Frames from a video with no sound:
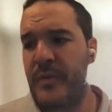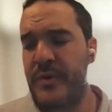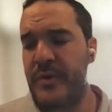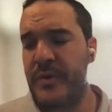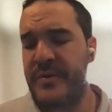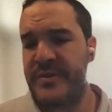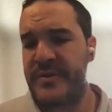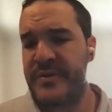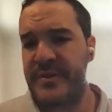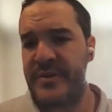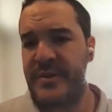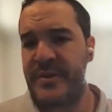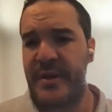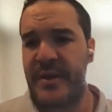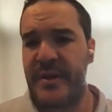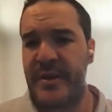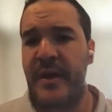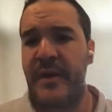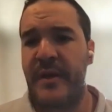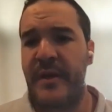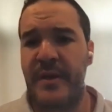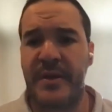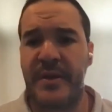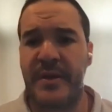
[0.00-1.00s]
Whereas a
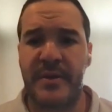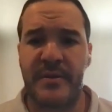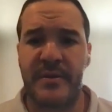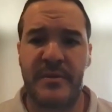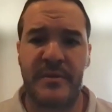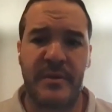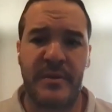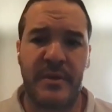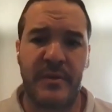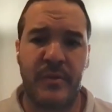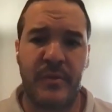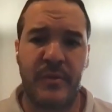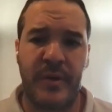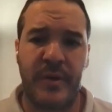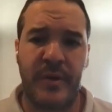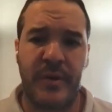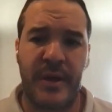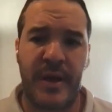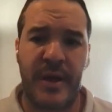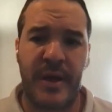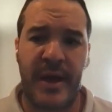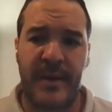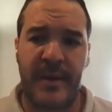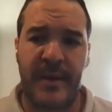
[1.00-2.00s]
psychedelic,
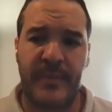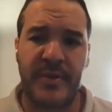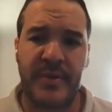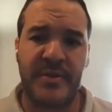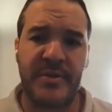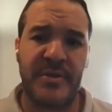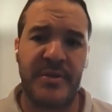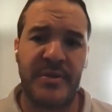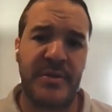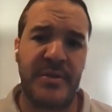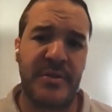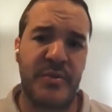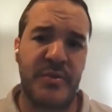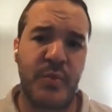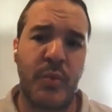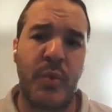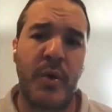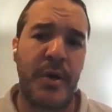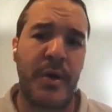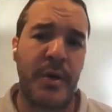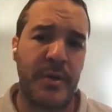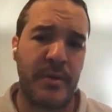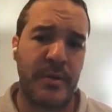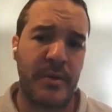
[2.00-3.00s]
what happens is,
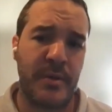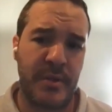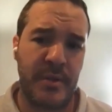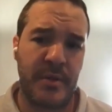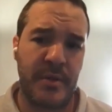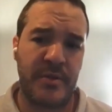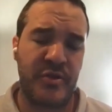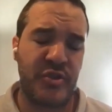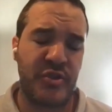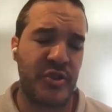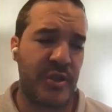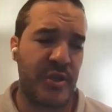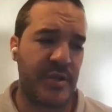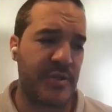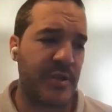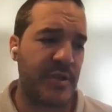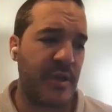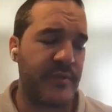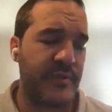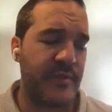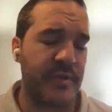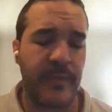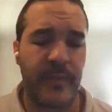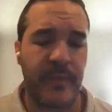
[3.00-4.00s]
one, it shuts
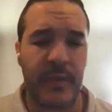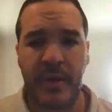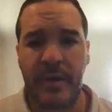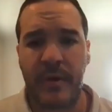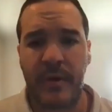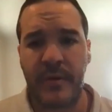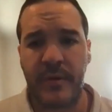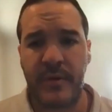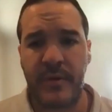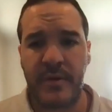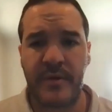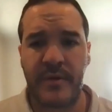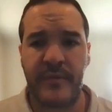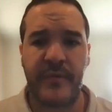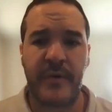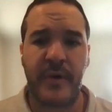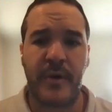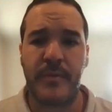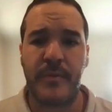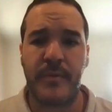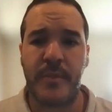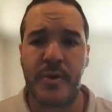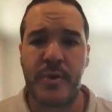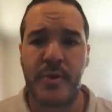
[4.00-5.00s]
off something called the
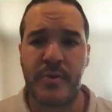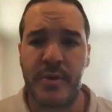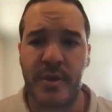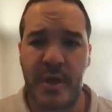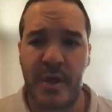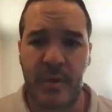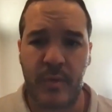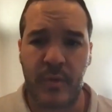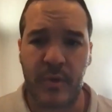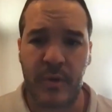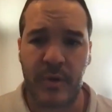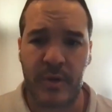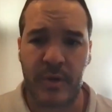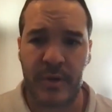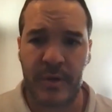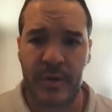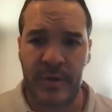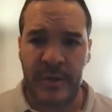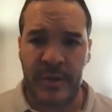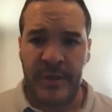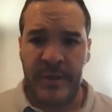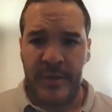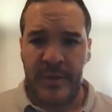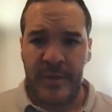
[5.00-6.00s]
default mode network,
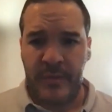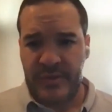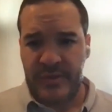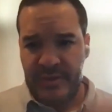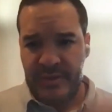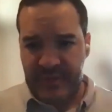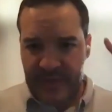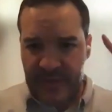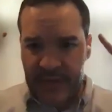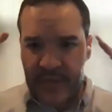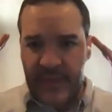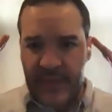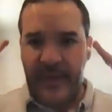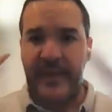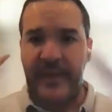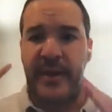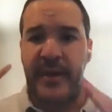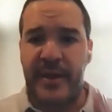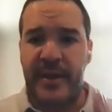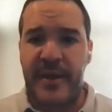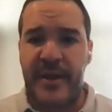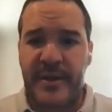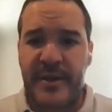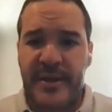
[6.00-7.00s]
which is a thing
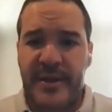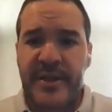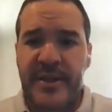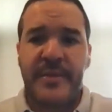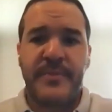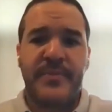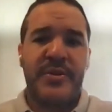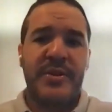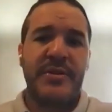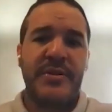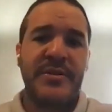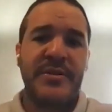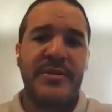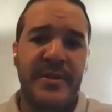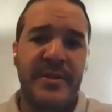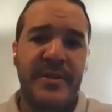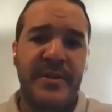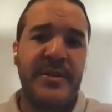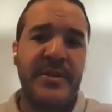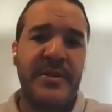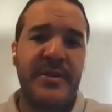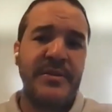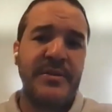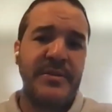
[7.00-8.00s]
that kind of keeps us
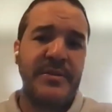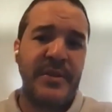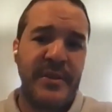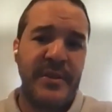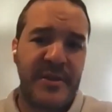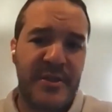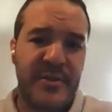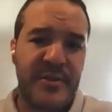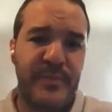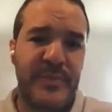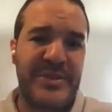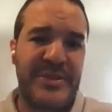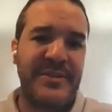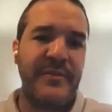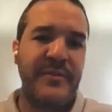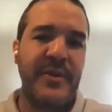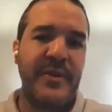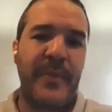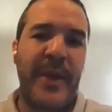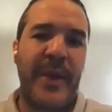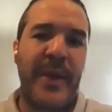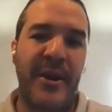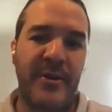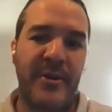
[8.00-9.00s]
in these like
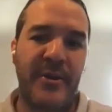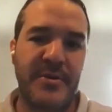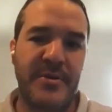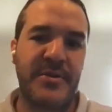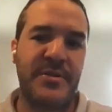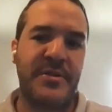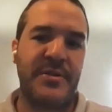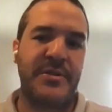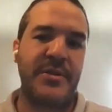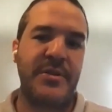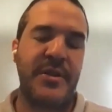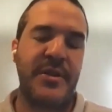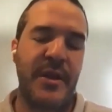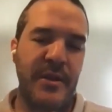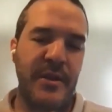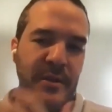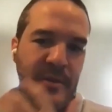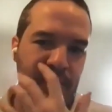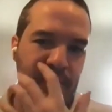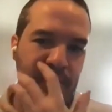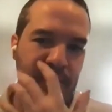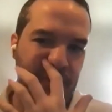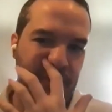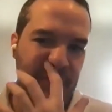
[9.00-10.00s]
specific patterns to kind
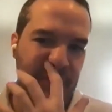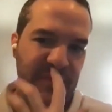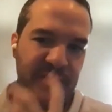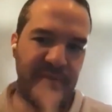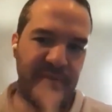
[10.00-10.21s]
of